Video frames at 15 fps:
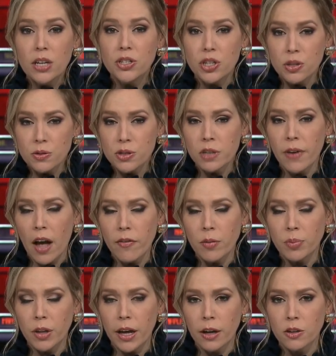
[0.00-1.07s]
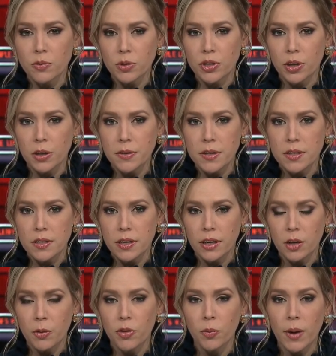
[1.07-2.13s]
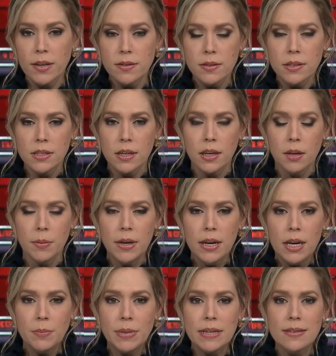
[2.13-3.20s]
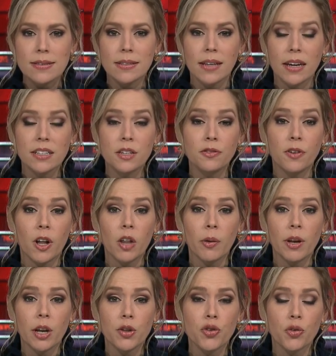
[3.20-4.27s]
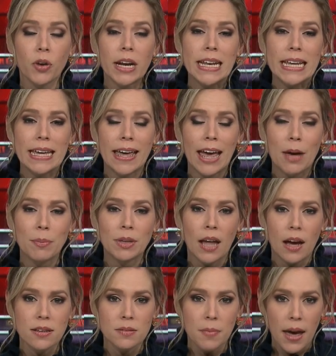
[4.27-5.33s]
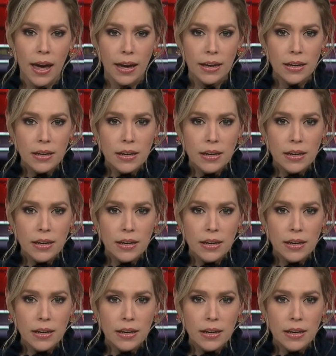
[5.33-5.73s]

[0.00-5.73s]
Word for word: Two surviving players returned this year, with the rest of the team being selected following a training camp last May.